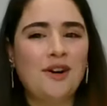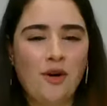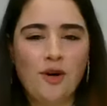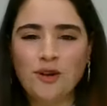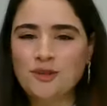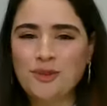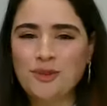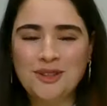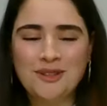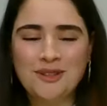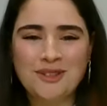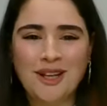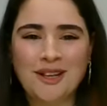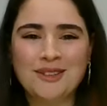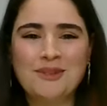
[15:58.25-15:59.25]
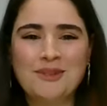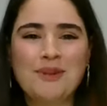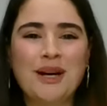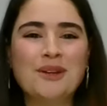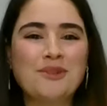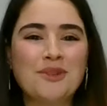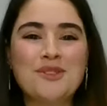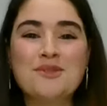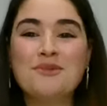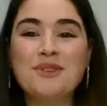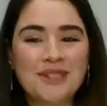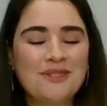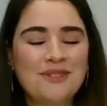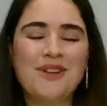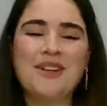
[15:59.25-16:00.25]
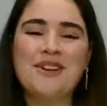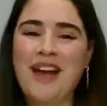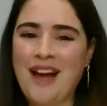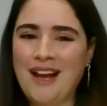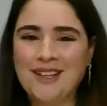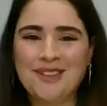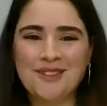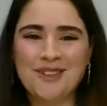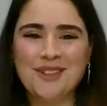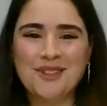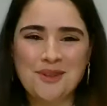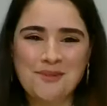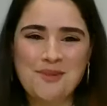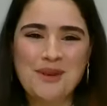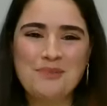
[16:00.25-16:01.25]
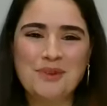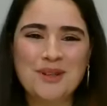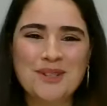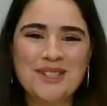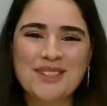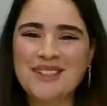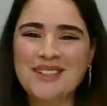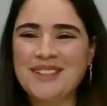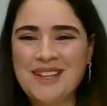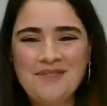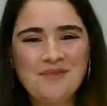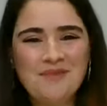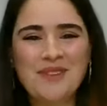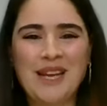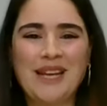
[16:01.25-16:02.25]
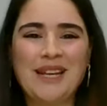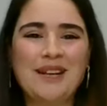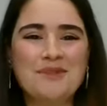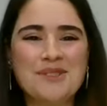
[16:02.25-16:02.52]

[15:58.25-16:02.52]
All what you talked about was really very accurate to me personally, and